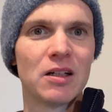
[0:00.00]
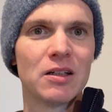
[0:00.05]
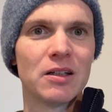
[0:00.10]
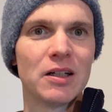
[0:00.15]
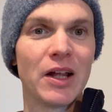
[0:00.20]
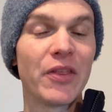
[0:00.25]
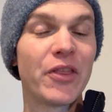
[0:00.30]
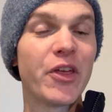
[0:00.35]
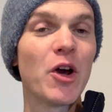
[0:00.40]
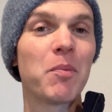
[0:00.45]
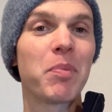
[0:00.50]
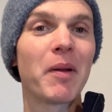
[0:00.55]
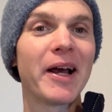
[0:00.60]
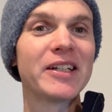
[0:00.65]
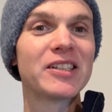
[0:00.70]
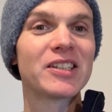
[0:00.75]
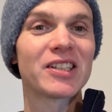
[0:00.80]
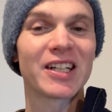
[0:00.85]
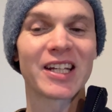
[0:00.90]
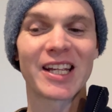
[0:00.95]
In third
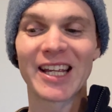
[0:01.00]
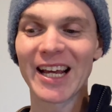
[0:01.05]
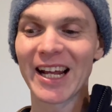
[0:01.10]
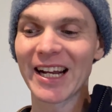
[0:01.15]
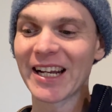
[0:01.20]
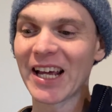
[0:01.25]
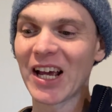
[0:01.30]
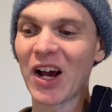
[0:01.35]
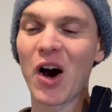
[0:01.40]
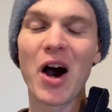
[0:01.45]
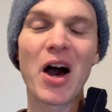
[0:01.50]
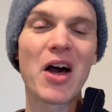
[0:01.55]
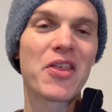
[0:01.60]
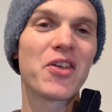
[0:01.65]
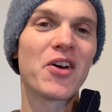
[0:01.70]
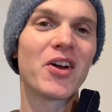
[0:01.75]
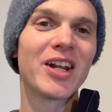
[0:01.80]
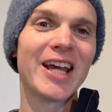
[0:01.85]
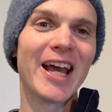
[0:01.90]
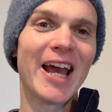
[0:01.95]
place, Hyundai
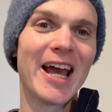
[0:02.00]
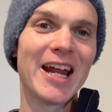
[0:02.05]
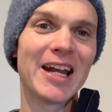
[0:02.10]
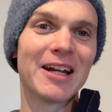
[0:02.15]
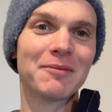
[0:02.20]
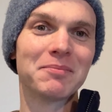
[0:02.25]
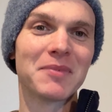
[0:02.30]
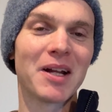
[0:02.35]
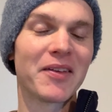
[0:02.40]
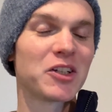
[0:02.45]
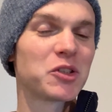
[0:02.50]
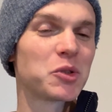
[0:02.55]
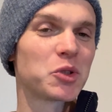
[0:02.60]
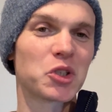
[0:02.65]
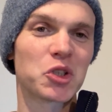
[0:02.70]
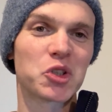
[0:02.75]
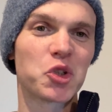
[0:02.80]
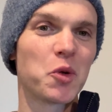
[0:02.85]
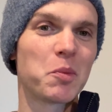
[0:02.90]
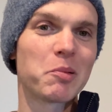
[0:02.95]
i30N. Now this was a
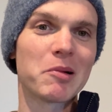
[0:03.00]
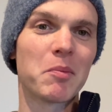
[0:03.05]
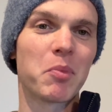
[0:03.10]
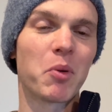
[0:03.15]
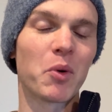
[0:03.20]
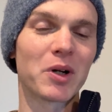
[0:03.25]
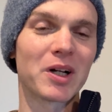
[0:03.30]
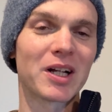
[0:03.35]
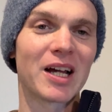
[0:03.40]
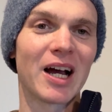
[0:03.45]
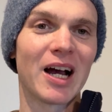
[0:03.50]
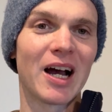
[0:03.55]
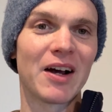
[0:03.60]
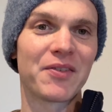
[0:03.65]
super important car